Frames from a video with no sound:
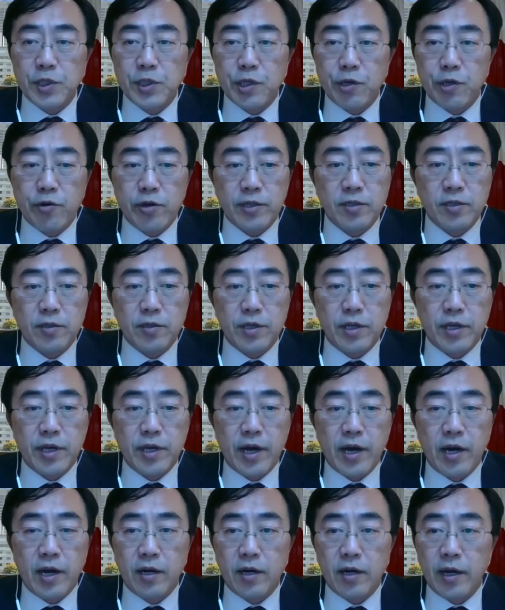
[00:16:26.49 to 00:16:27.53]
seriously
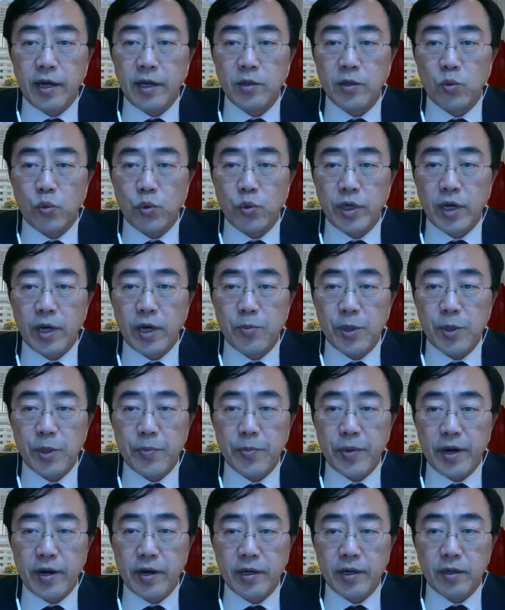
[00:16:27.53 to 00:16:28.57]
and we are
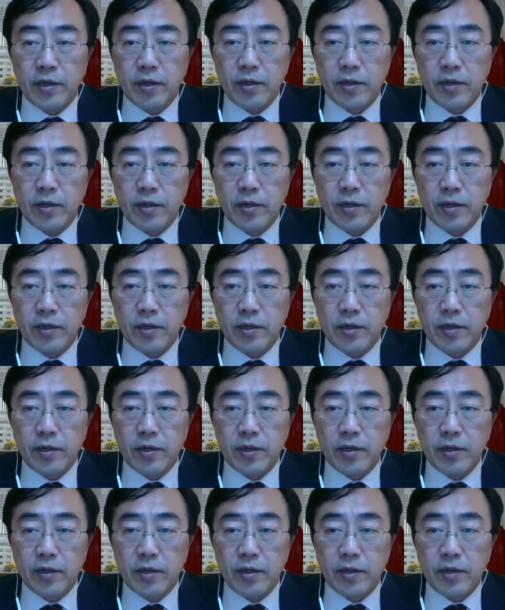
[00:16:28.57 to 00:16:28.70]
preparing